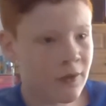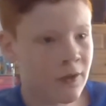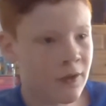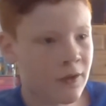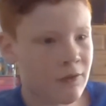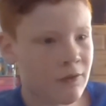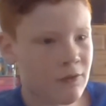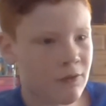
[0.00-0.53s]

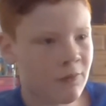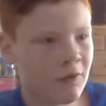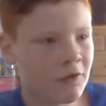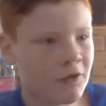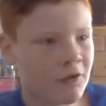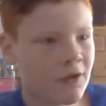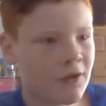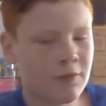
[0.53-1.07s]
he
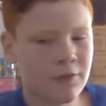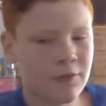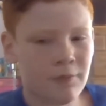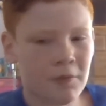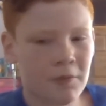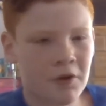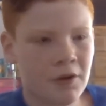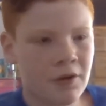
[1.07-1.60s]
was a
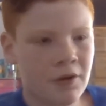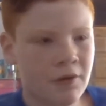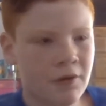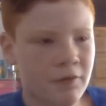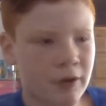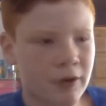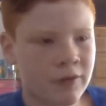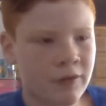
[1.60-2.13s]
very
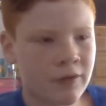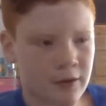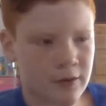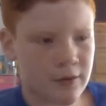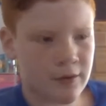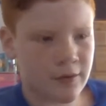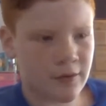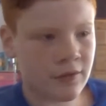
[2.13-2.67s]
like
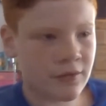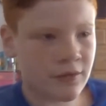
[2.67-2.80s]
nice